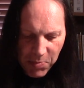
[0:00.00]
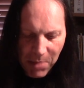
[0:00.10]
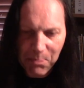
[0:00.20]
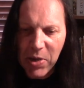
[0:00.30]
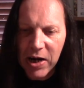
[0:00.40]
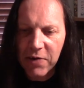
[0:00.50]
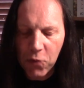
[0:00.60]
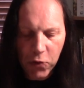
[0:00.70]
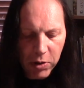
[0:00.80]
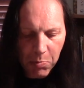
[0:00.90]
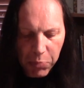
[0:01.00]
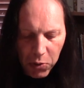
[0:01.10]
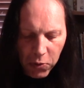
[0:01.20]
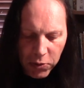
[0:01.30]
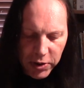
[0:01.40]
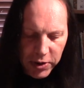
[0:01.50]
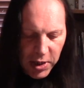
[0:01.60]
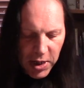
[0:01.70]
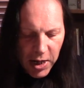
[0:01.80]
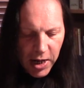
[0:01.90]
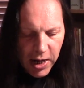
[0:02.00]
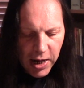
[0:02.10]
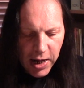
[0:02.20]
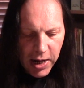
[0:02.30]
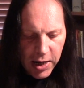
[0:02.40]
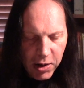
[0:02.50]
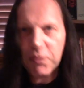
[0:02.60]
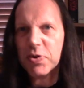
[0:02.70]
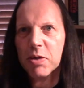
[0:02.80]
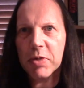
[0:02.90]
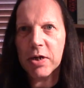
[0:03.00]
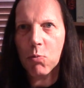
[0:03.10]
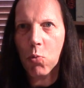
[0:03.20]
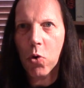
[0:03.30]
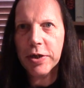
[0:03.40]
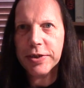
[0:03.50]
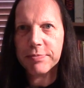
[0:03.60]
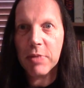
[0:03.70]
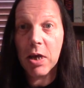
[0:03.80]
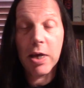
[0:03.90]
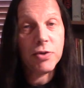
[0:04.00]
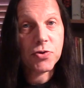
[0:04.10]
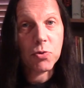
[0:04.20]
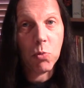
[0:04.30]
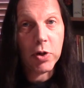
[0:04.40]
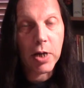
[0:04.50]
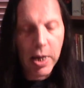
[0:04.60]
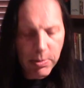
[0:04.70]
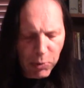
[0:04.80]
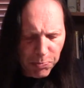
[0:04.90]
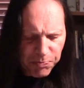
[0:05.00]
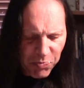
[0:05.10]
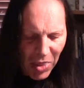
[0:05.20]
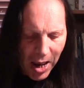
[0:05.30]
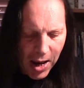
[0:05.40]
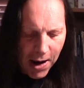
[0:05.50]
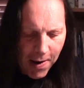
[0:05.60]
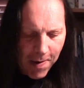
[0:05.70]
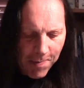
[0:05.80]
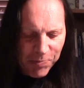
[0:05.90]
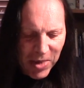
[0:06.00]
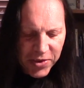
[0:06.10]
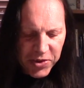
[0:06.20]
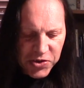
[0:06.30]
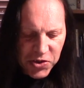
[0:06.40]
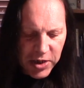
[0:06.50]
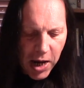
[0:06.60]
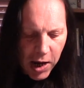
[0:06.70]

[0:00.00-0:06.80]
Bellevoye Blanc, obviously meaning white, hence the white label. This is an